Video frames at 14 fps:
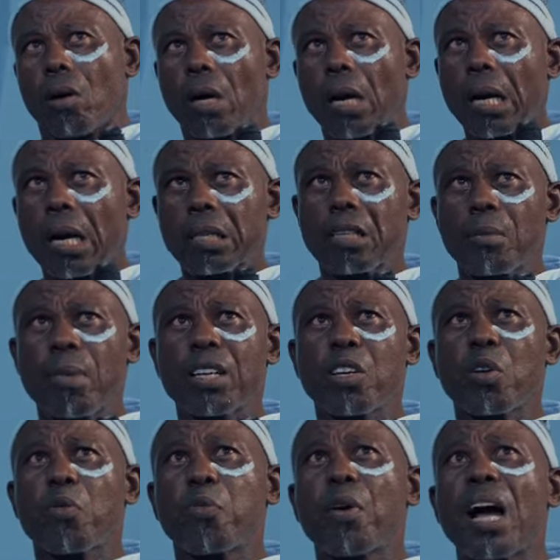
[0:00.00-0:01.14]
As a
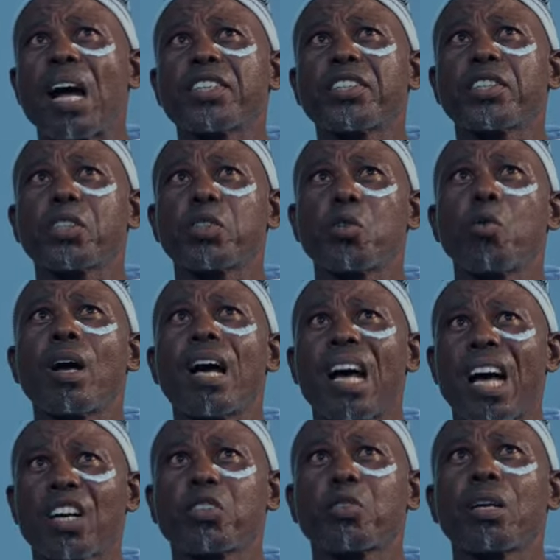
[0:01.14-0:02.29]
matter of fact, you were
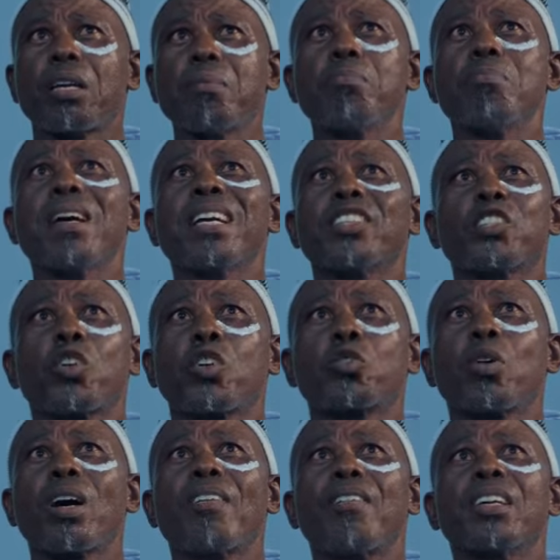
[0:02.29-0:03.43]
actually meant not
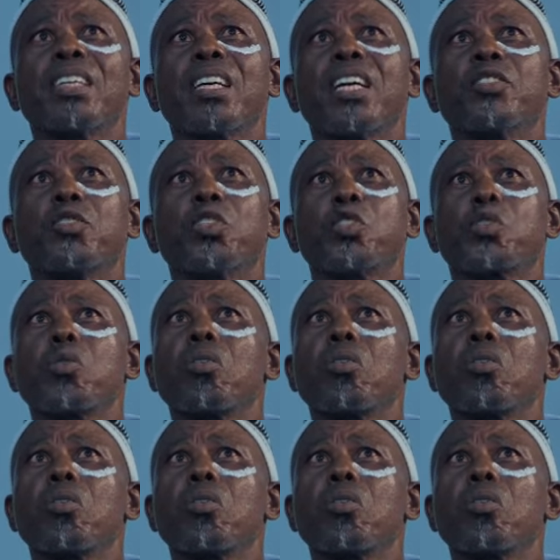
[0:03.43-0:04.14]
to have an heir to the